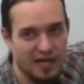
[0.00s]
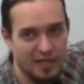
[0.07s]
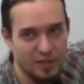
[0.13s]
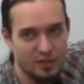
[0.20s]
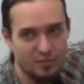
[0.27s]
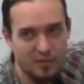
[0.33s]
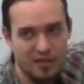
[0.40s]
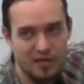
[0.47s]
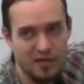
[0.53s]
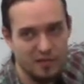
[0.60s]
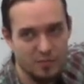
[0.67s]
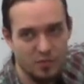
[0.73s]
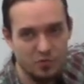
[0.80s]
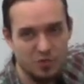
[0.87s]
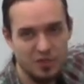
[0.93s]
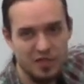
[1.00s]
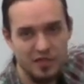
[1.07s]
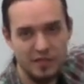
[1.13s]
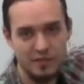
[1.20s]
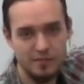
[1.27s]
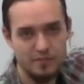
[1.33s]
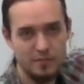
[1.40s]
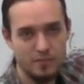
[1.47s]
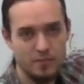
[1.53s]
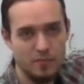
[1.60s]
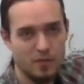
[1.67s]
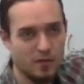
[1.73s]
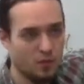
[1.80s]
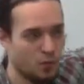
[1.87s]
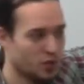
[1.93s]
has to be at most t,
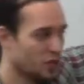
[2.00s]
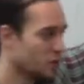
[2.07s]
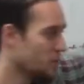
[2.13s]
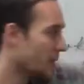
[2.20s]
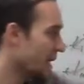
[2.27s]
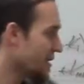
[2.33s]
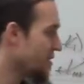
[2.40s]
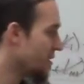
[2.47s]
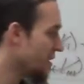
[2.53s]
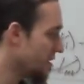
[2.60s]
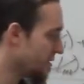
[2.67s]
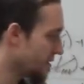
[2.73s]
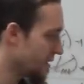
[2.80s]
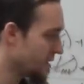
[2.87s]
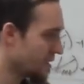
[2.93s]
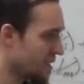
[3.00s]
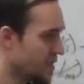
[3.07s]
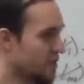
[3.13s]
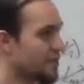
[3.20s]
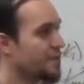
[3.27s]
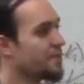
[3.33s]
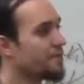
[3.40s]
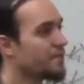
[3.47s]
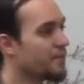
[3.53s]
which is why t is here.